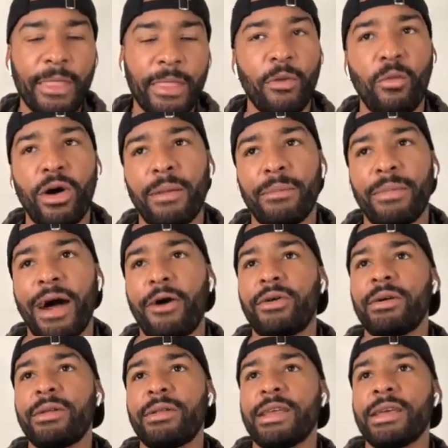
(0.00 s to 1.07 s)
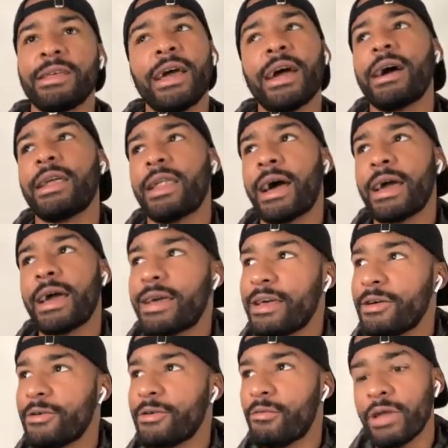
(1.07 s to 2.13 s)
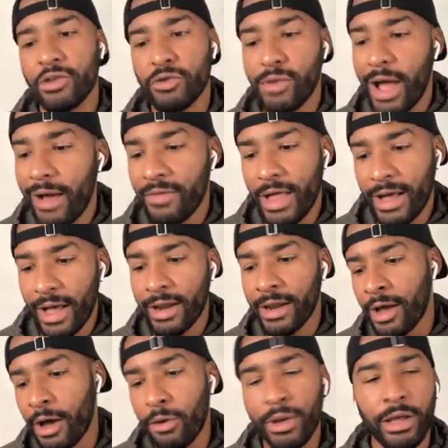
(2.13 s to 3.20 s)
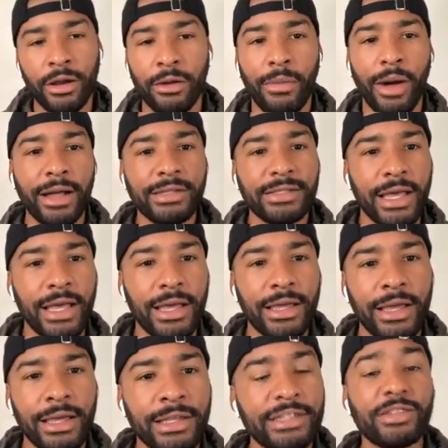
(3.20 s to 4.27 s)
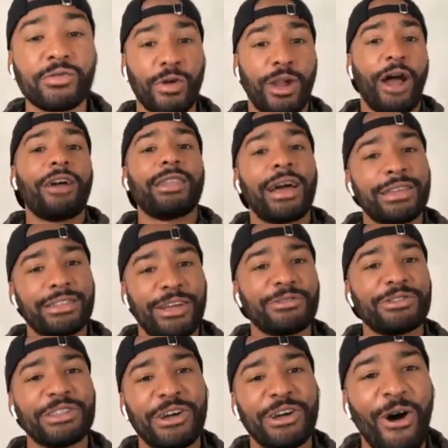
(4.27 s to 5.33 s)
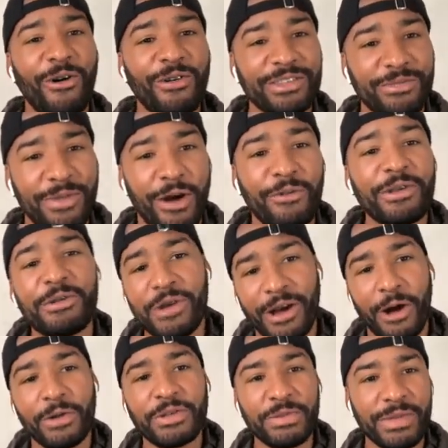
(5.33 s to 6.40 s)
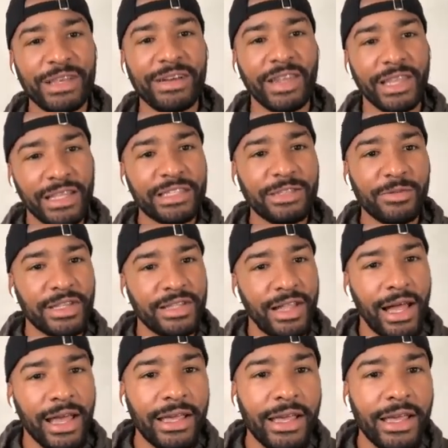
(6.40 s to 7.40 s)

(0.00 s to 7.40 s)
The one about, like we do have that kind of go-getter mindset. And this is what our last coaching call was about when you were coaching me on this, was like,